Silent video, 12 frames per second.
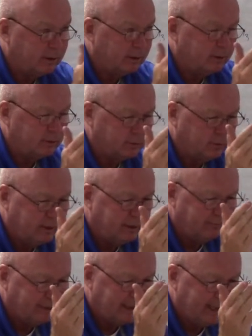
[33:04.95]
to 120
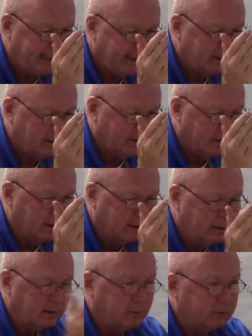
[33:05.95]
VA,
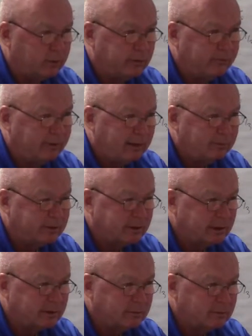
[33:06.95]
you do
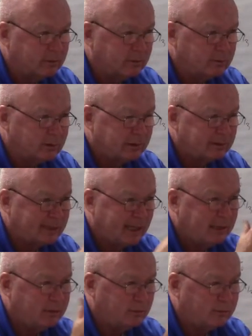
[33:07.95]
35%. So there's a
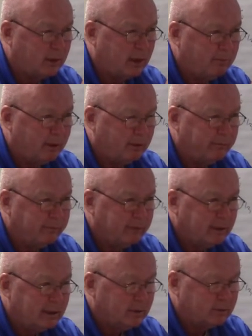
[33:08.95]
substantial drop off.
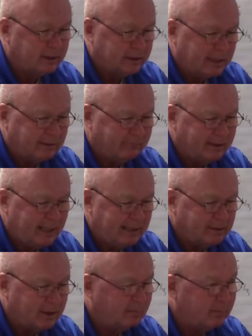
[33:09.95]
3,000 VA
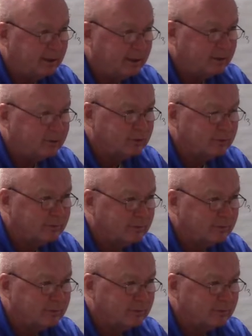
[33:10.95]
is not much.